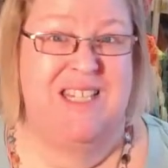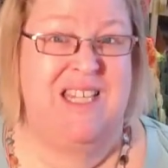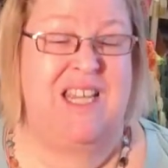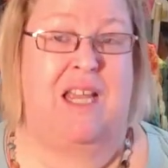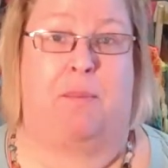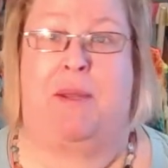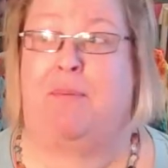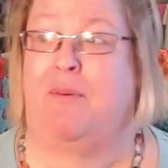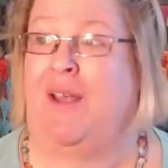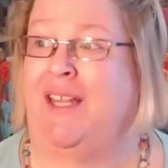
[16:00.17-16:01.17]
sick.
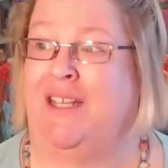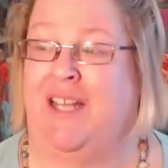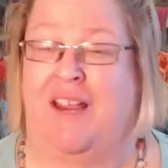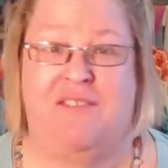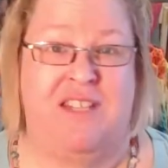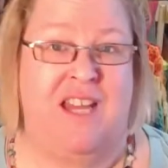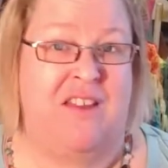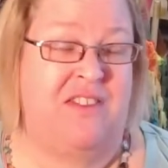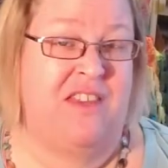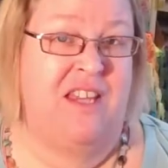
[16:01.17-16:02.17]
People had life-death,